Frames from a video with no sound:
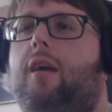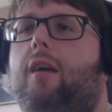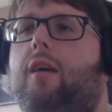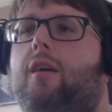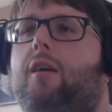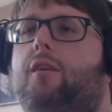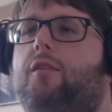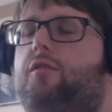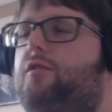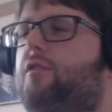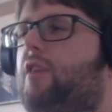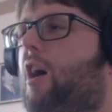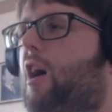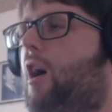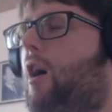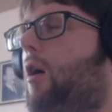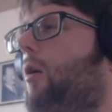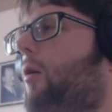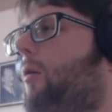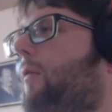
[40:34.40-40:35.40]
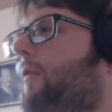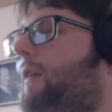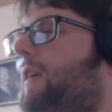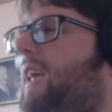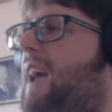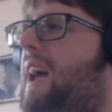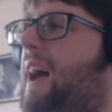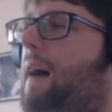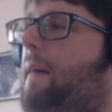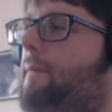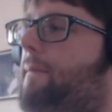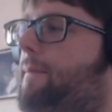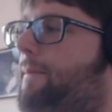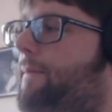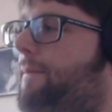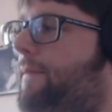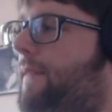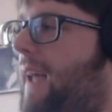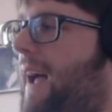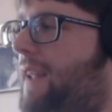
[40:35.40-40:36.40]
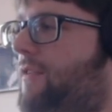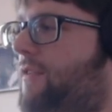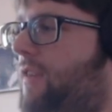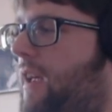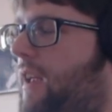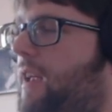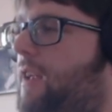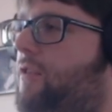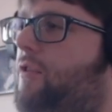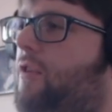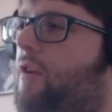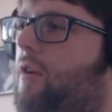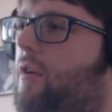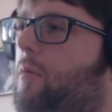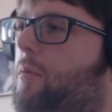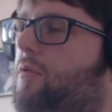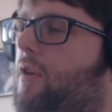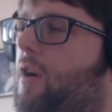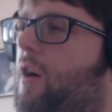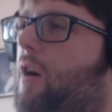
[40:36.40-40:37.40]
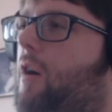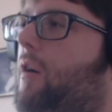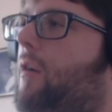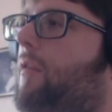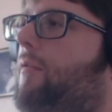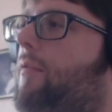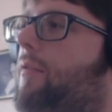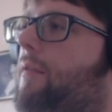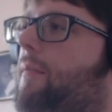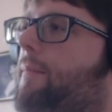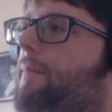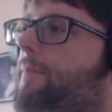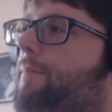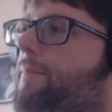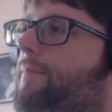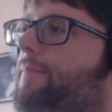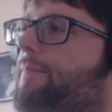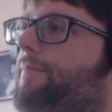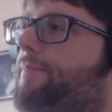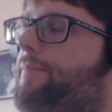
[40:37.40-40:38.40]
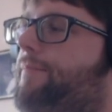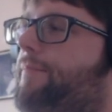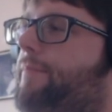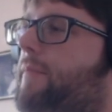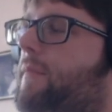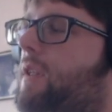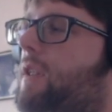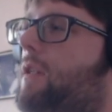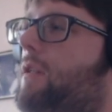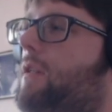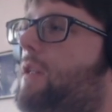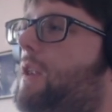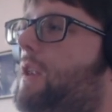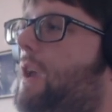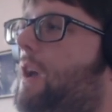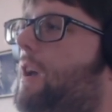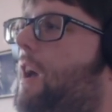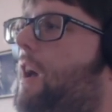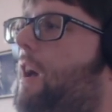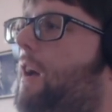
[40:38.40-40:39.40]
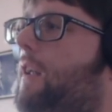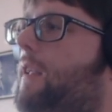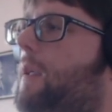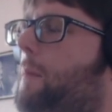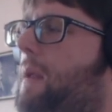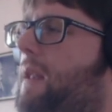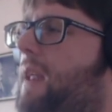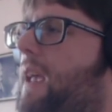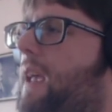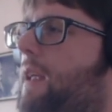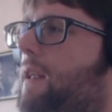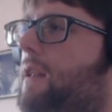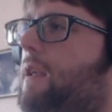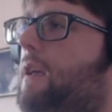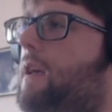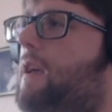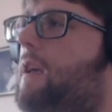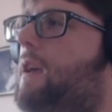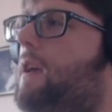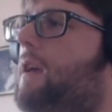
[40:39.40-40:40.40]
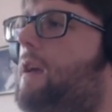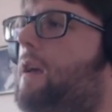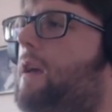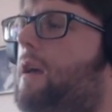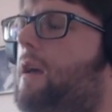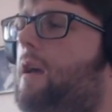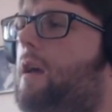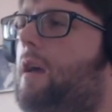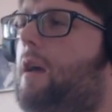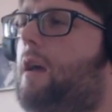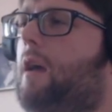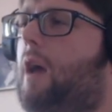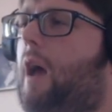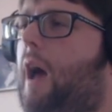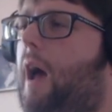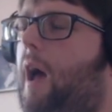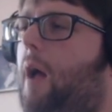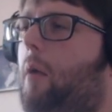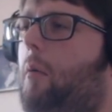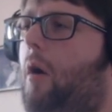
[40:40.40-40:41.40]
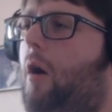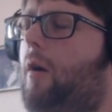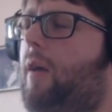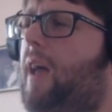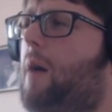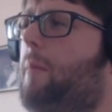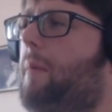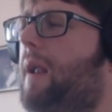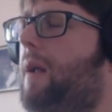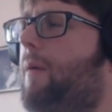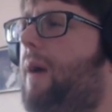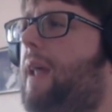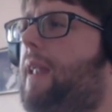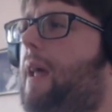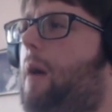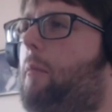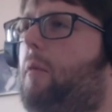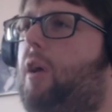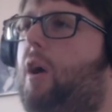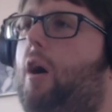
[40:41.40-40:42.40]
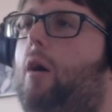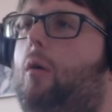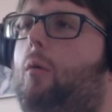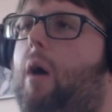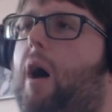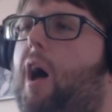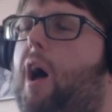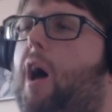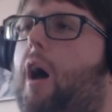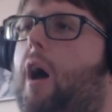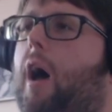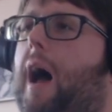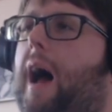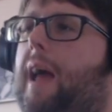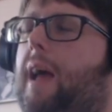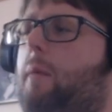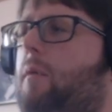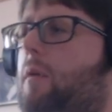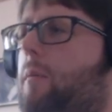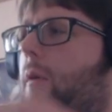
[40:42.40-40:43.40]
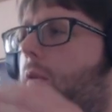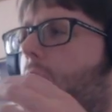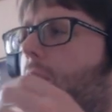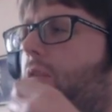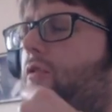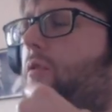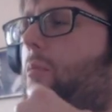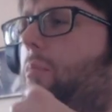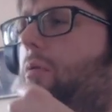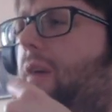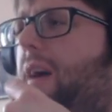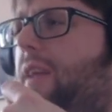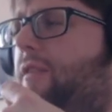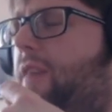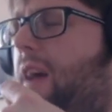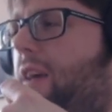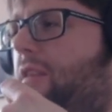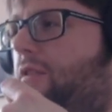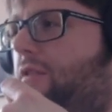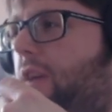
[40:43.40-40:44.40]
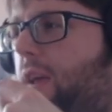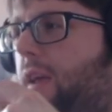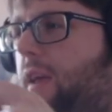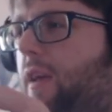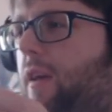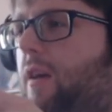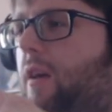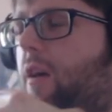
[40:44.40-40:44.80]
So, yeah, that's it in terms of DVD. Oh yeah, by the way, Namco, I am going to be doing some playtesting